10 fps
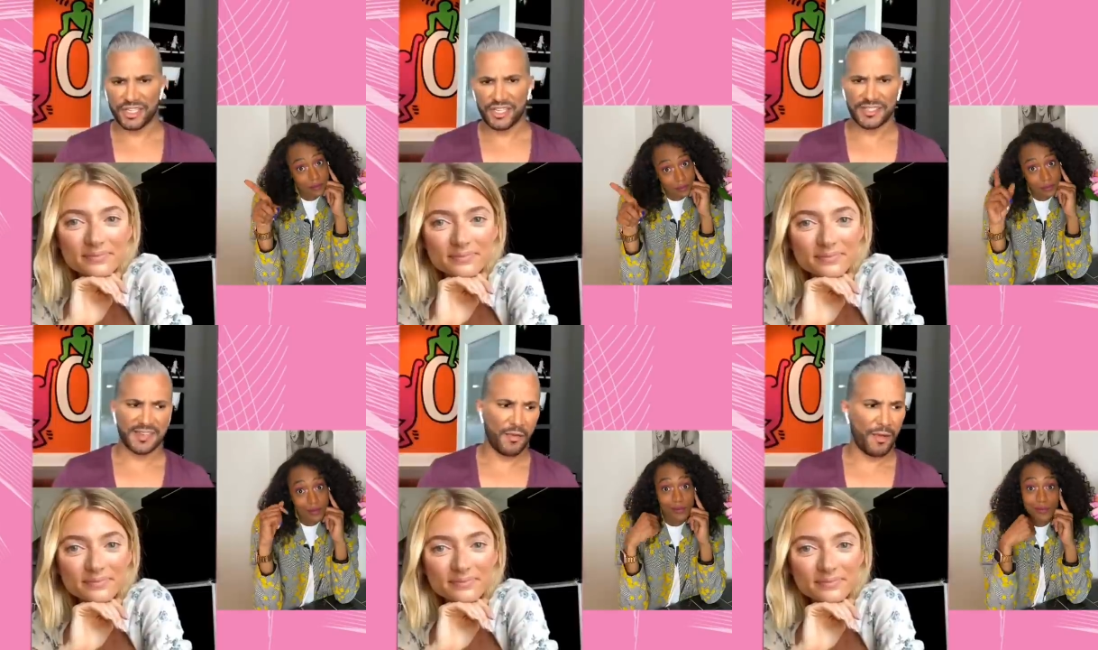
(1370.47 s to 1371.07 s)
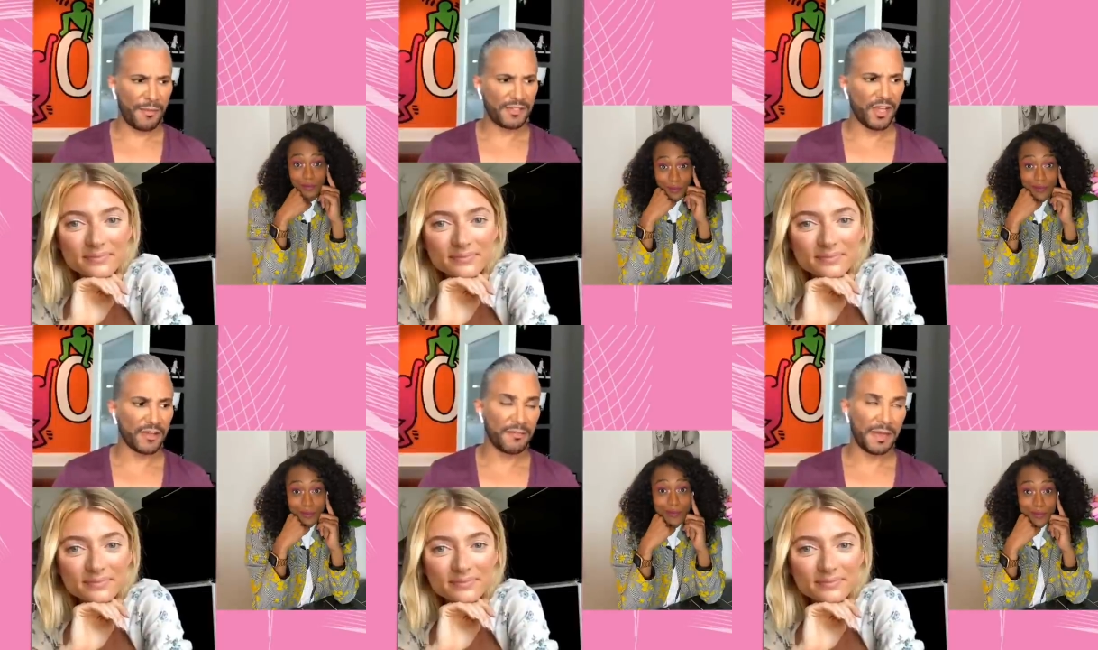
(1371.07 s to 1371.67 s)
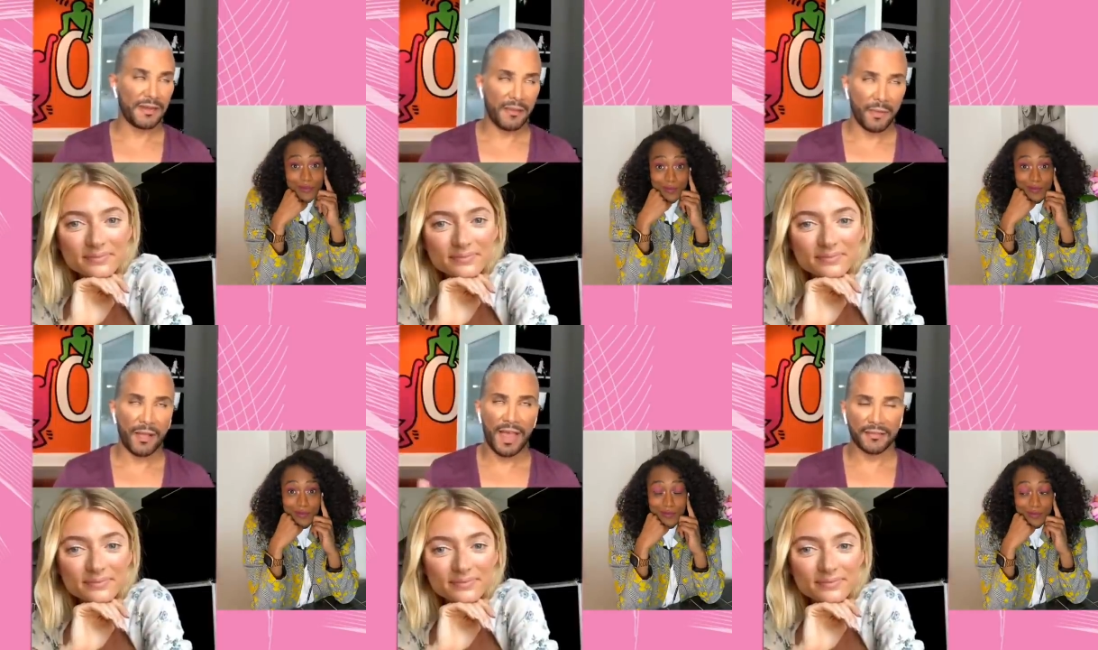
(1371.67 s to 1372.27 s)
Speaker 1: now? Why am I talking about it now? Well,
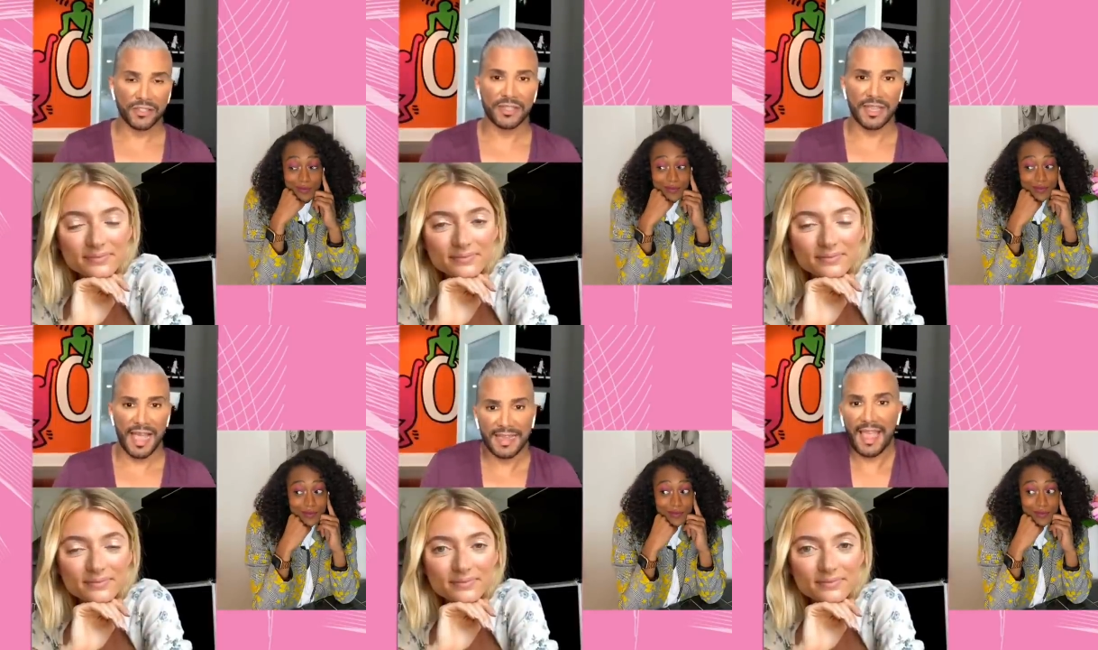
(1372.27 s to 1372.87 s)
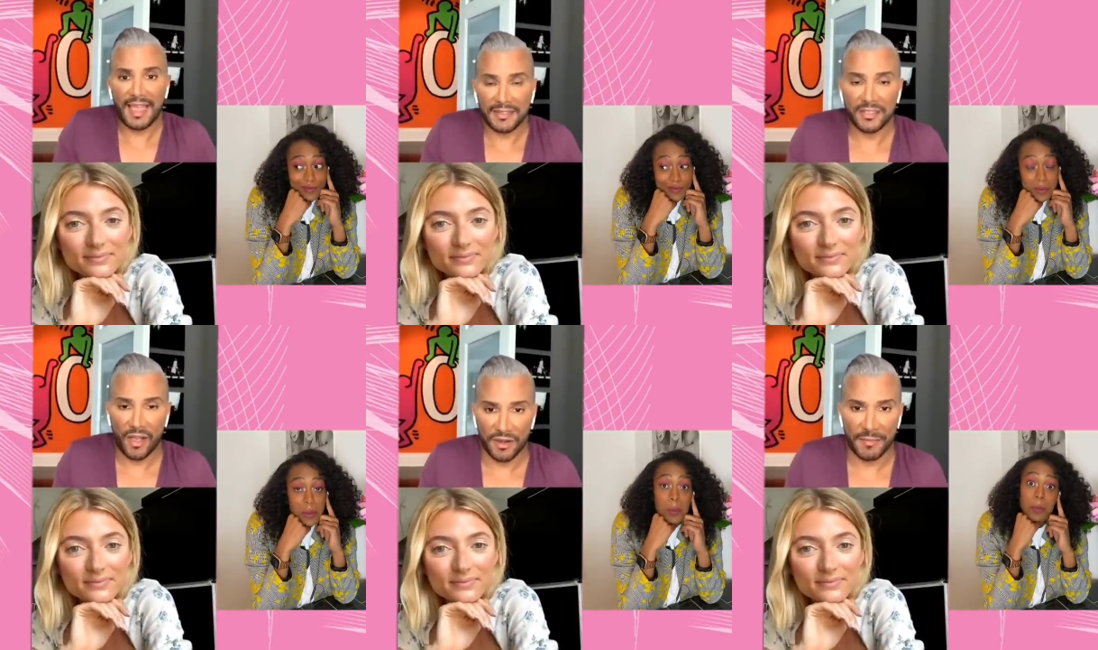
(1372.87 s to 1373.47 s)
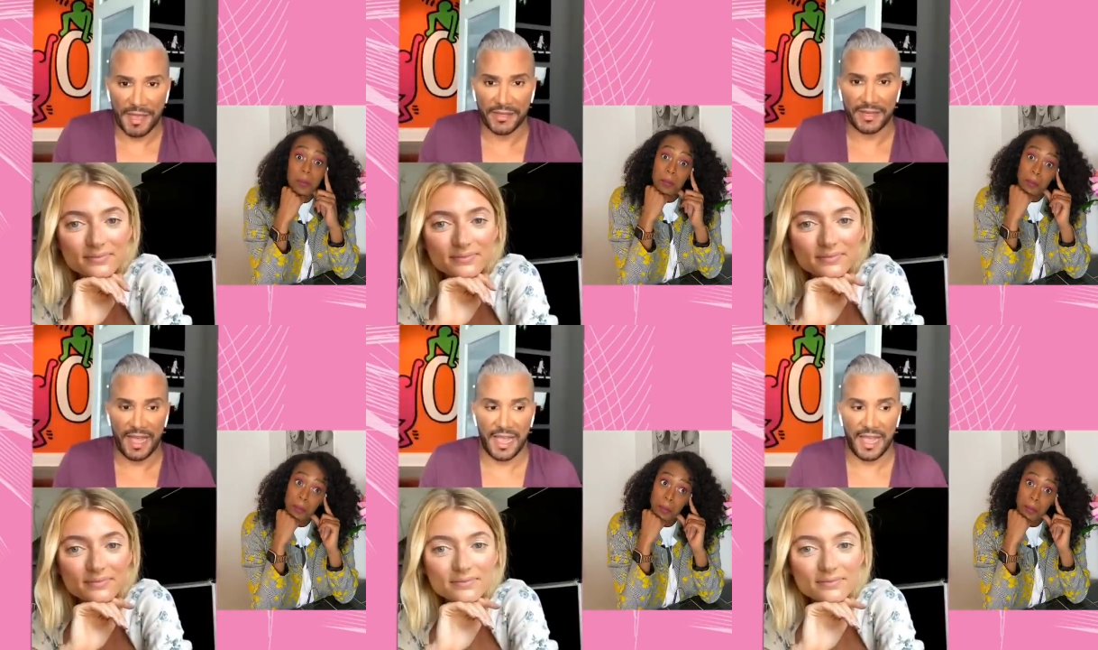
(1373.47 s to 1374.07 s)
actually, I can talk about it
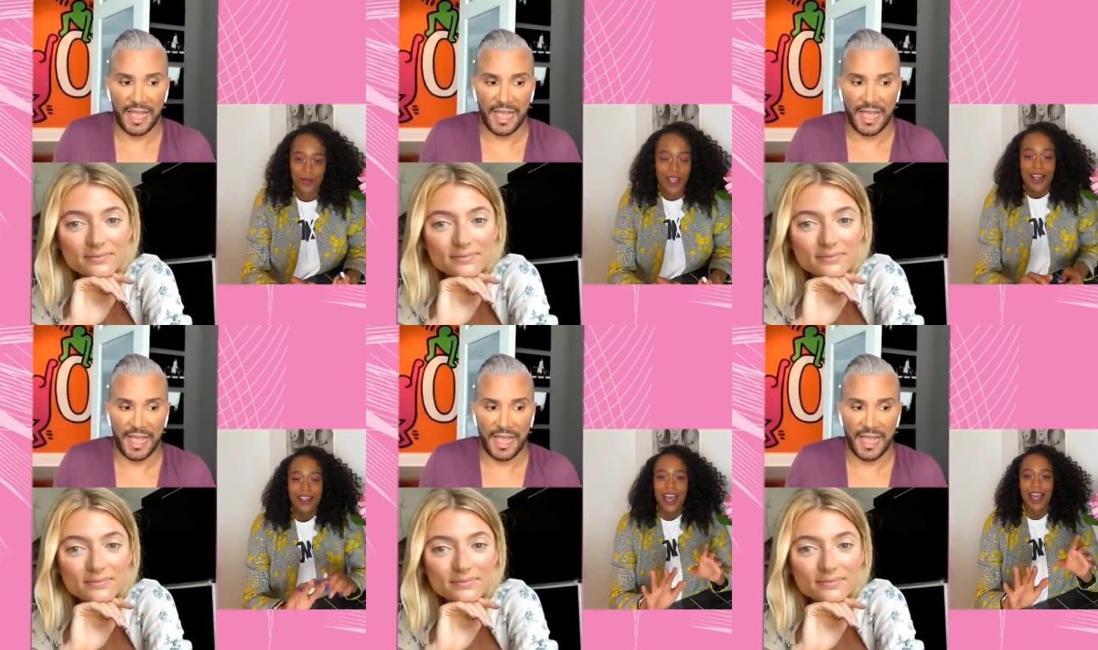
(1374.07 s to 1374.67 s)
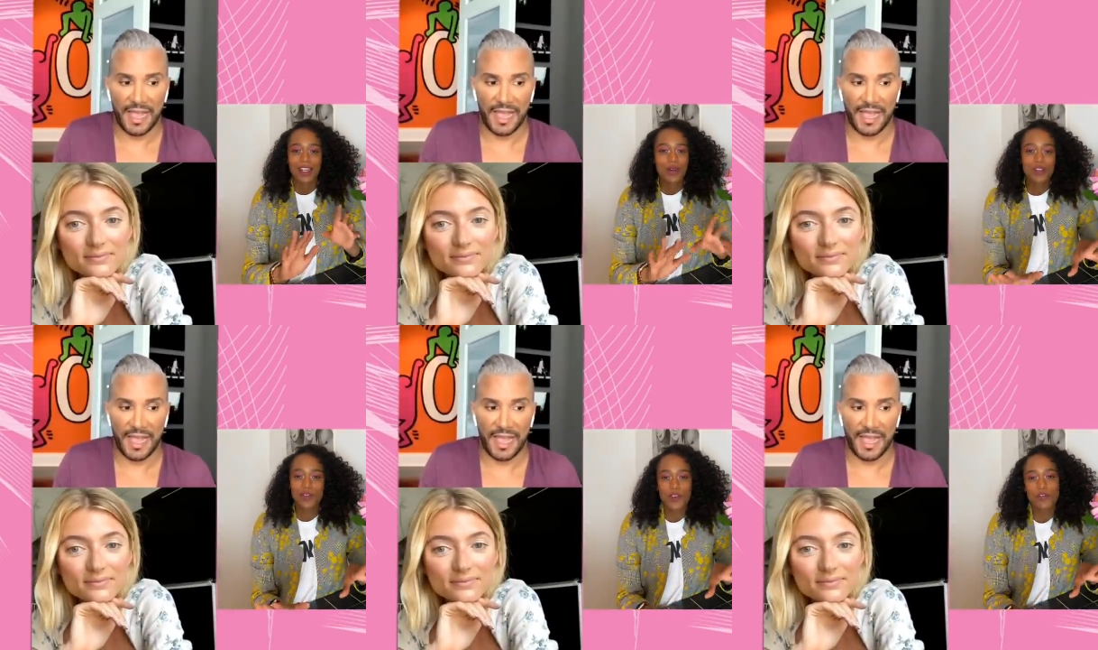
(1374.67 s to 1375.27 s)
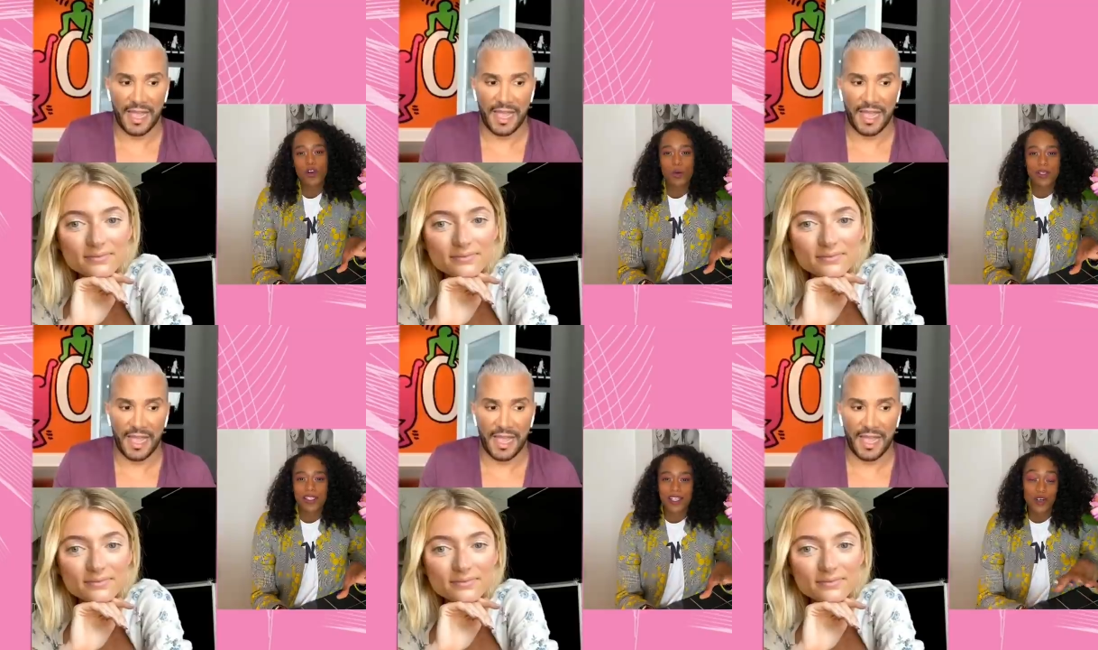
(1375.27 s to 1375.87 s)
now.
Speaker 2: Yeah, lots of you have
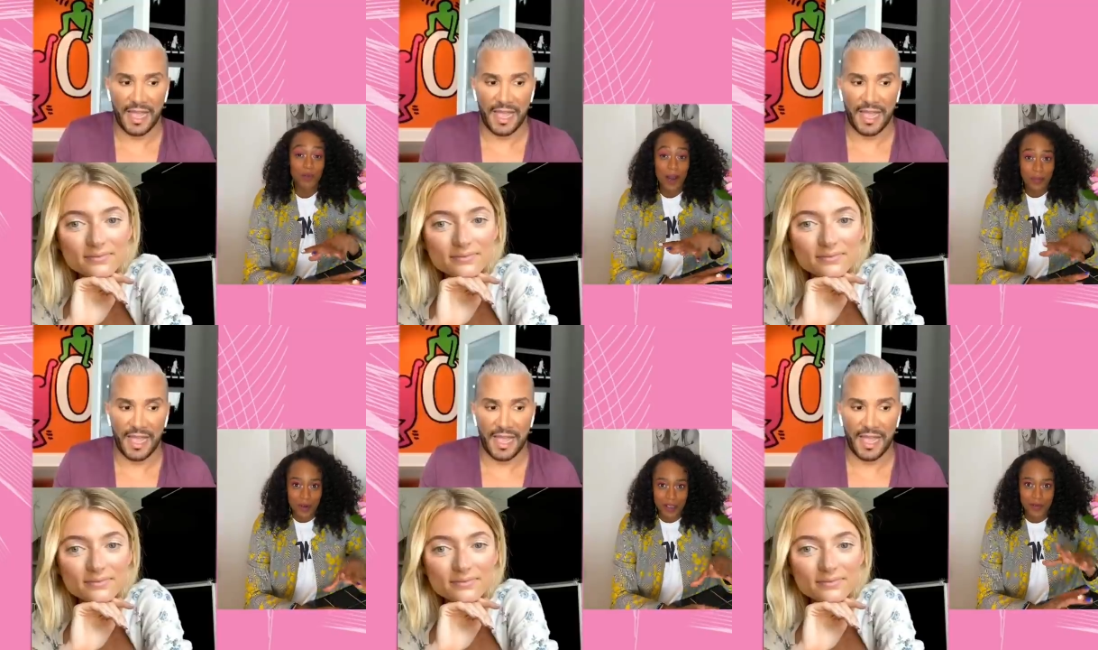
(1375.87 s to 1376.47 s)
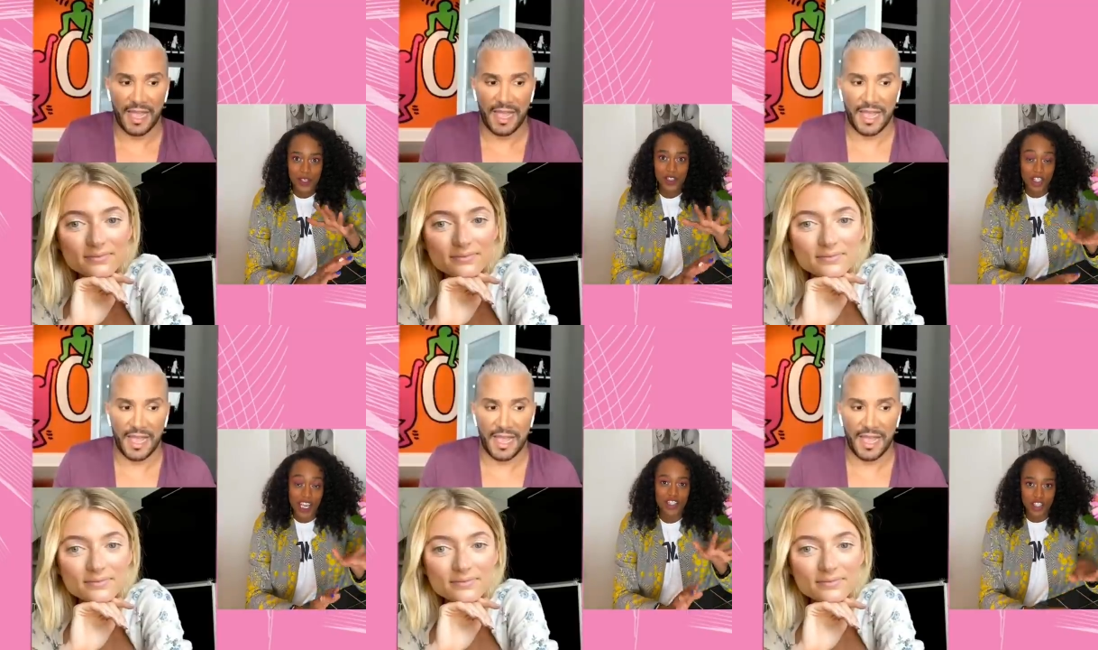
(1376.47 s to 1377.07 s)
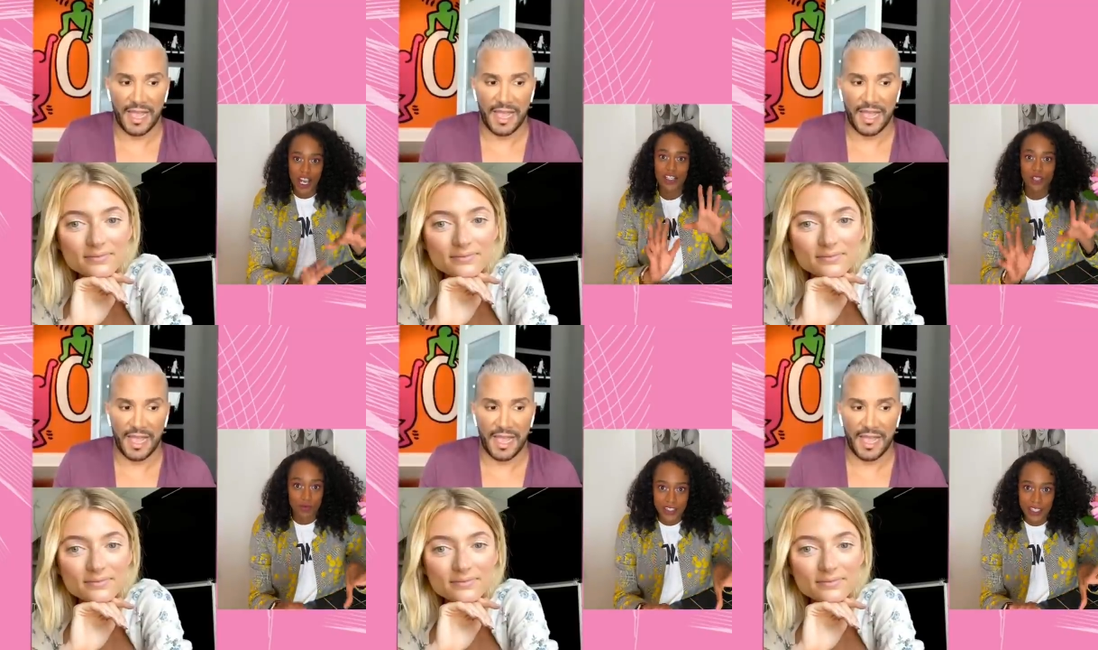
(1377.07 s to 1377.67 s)
commented on my previous Jay's
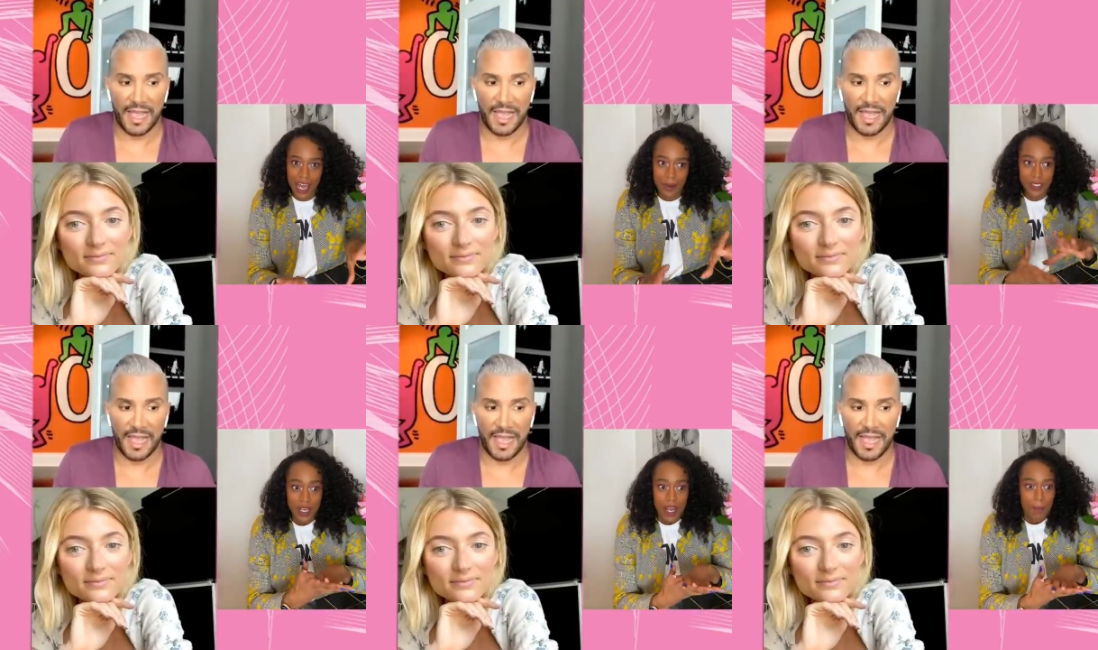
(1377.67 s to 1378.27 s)
Chats recaps,